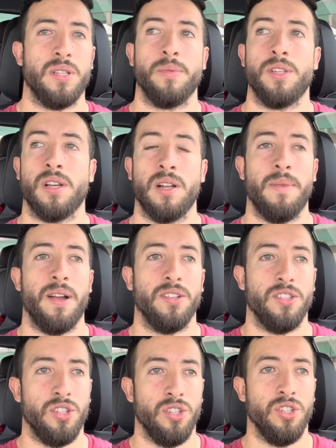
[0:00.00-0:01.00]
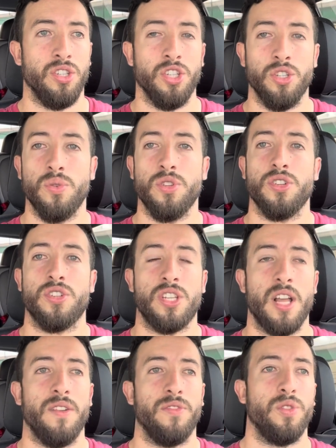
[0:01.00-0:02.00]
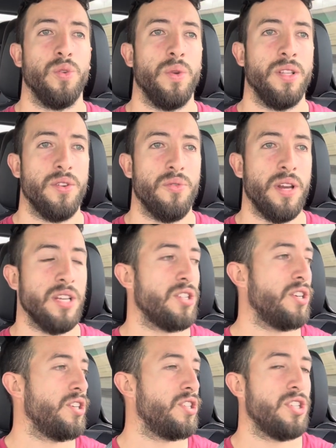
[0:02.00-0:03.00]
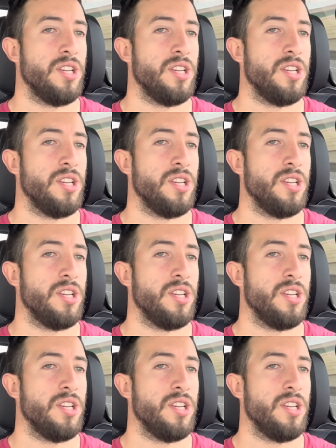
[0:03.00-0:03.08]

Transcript: I'm talking about you yourself doing the research,